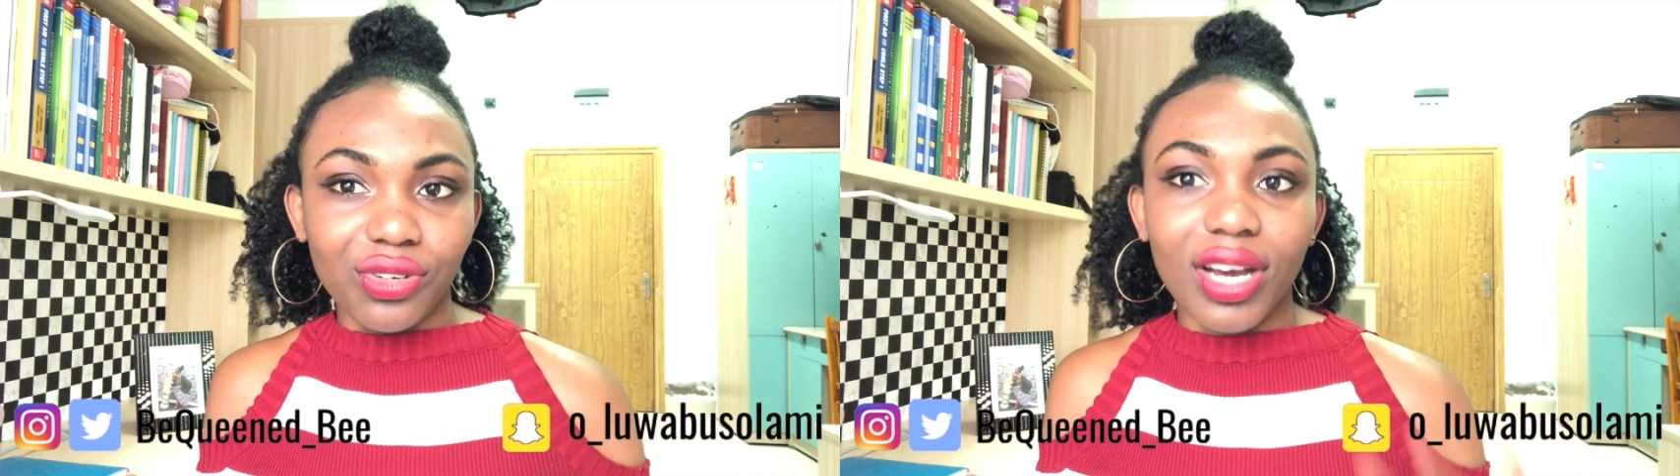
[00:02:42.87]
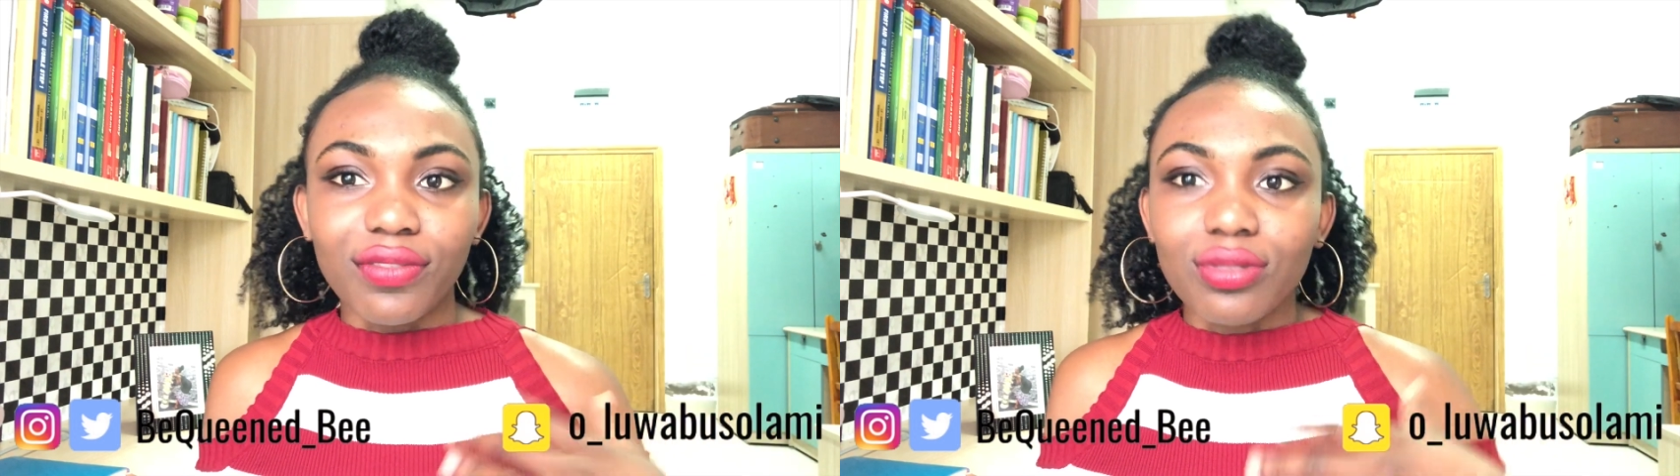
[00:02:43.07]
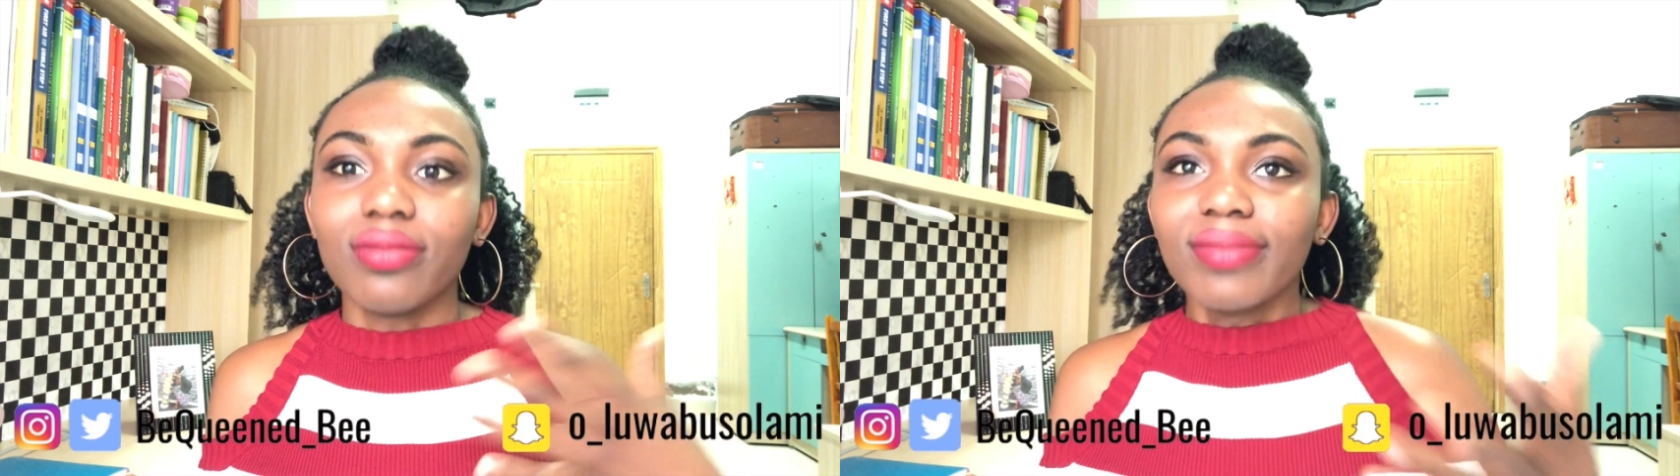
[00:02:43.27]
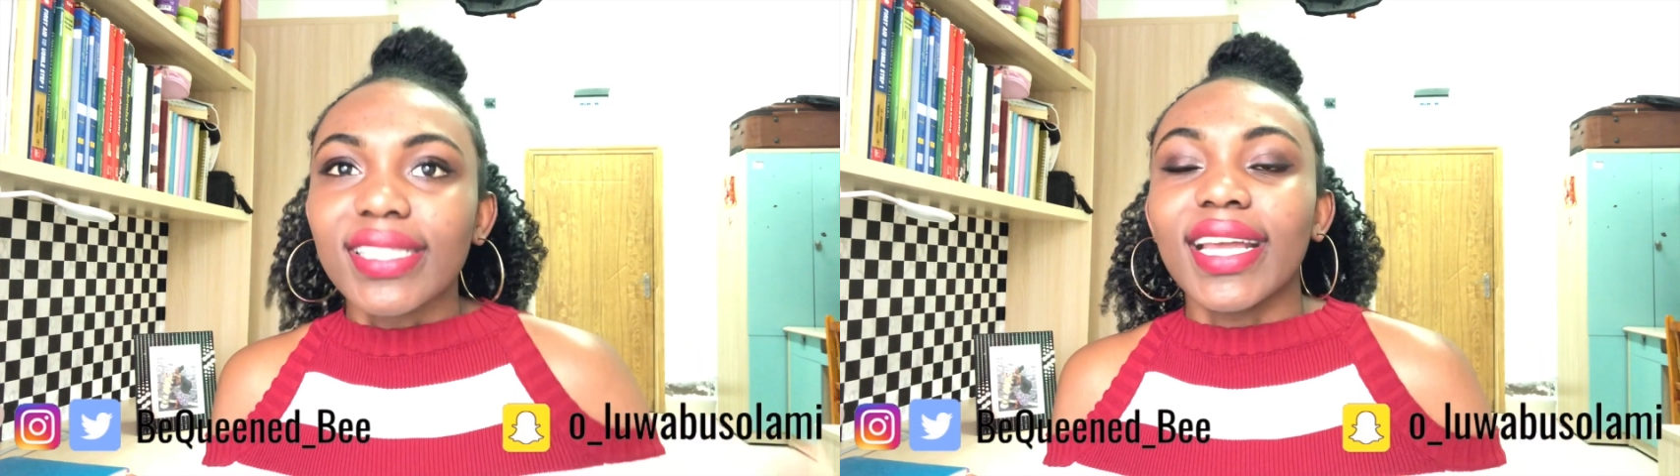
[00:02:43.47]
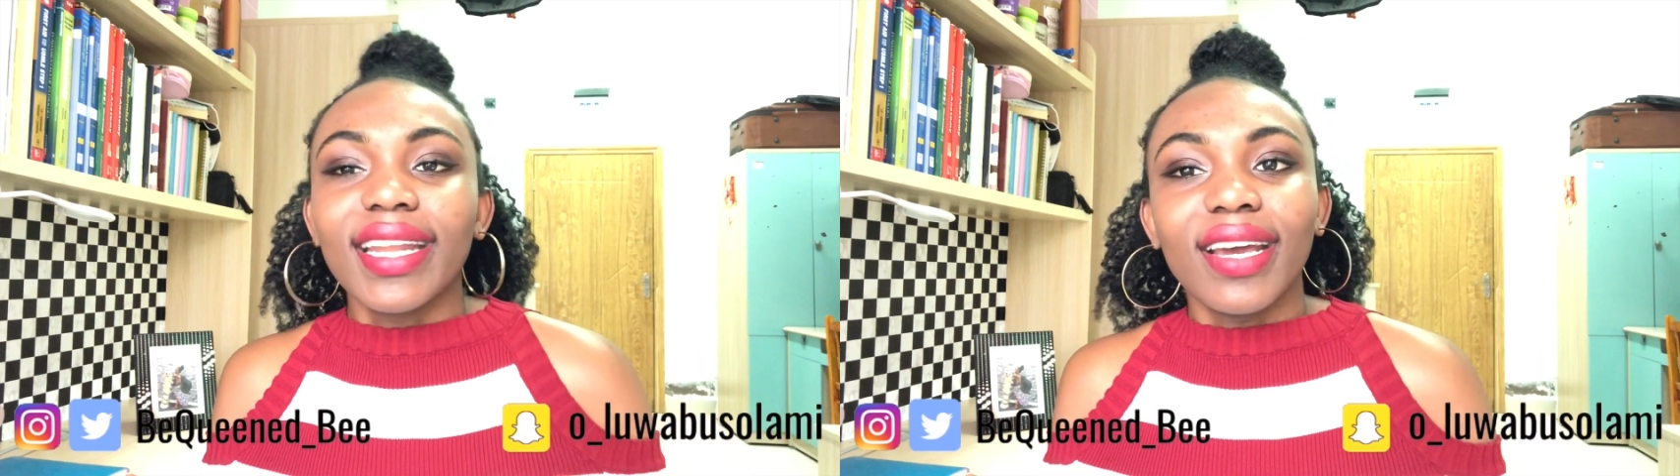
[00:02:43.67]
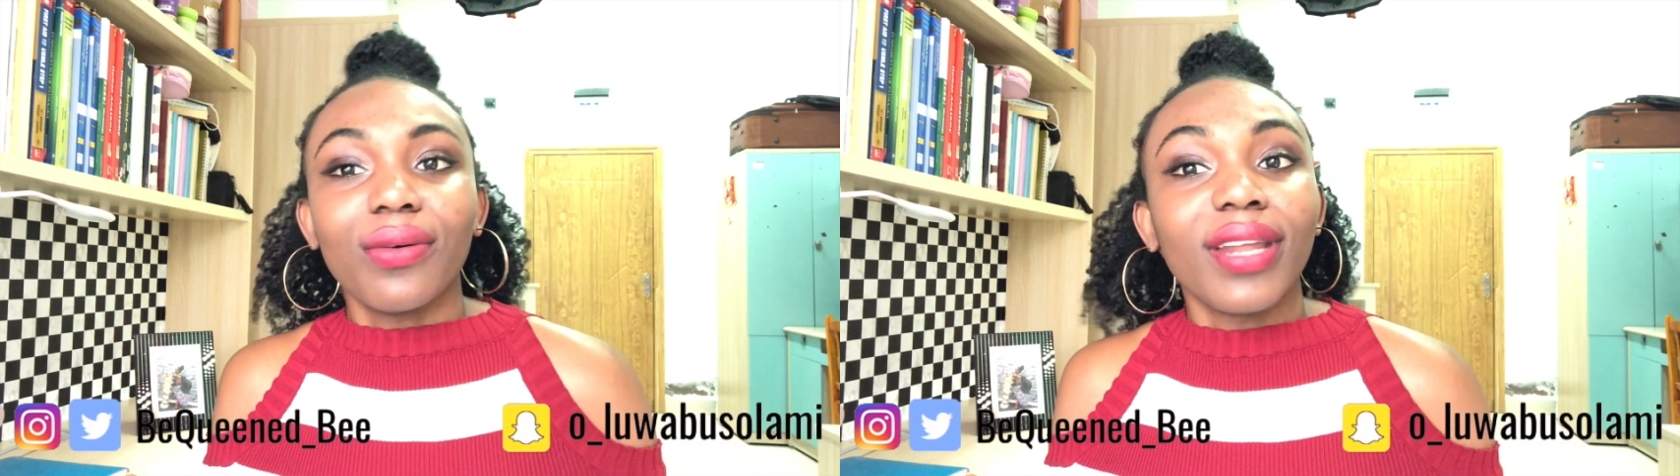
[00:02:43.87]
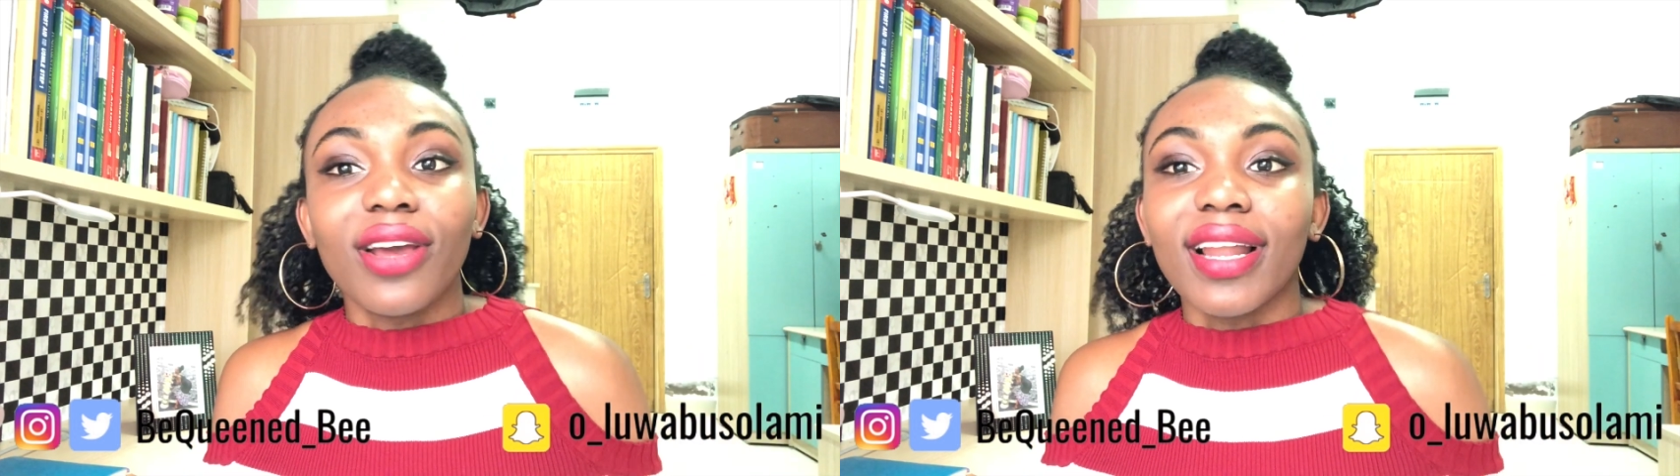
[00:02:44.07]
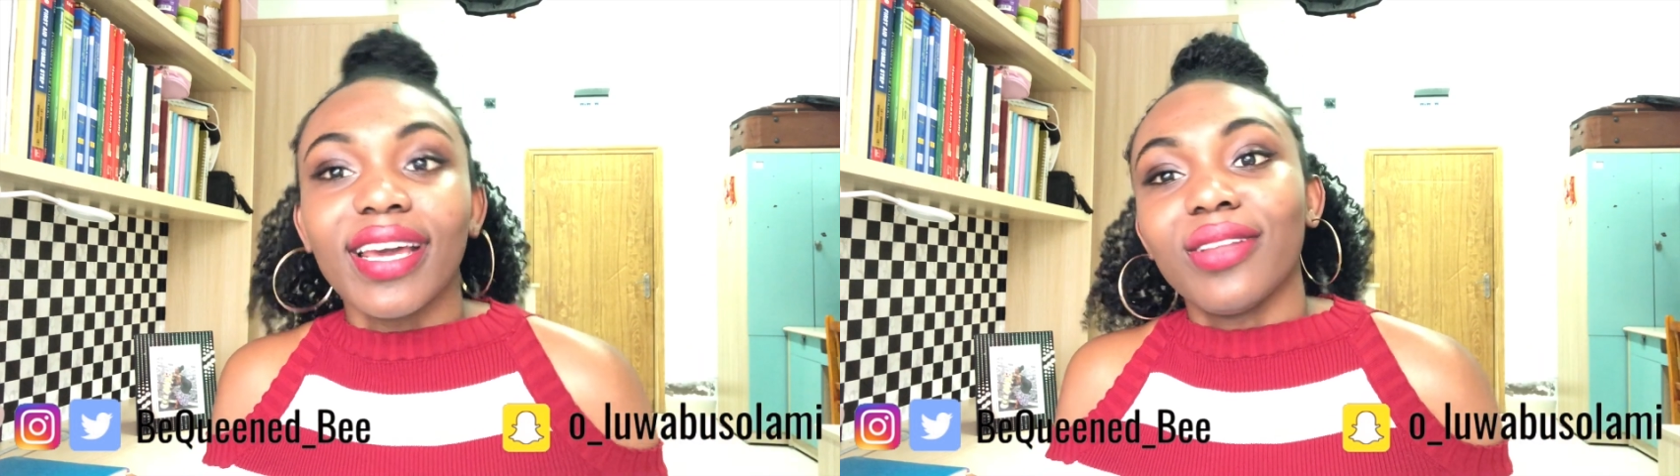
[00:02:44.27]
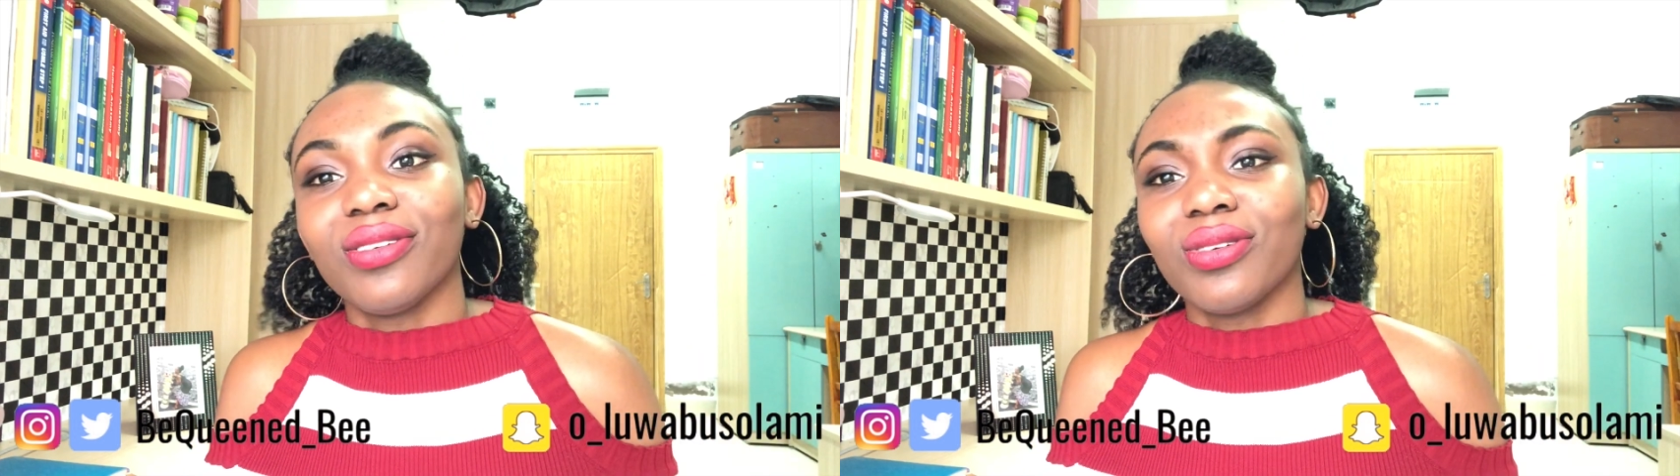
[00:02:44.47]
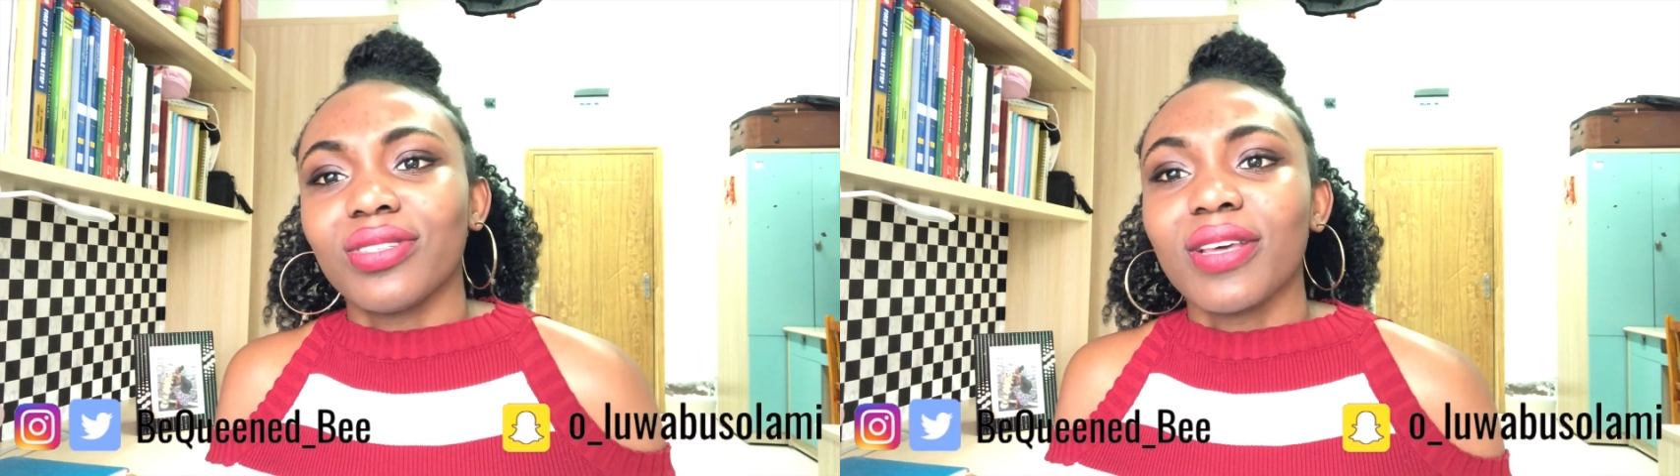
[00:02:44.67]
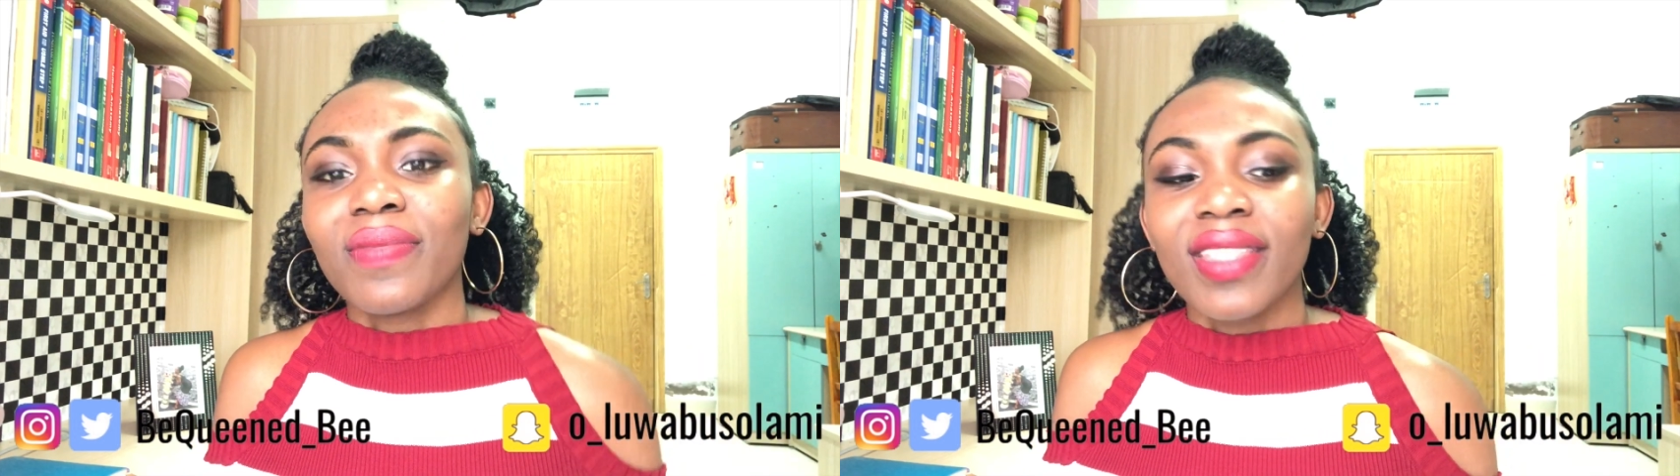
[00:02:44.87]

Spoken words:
You have to stay there whether you like it or not.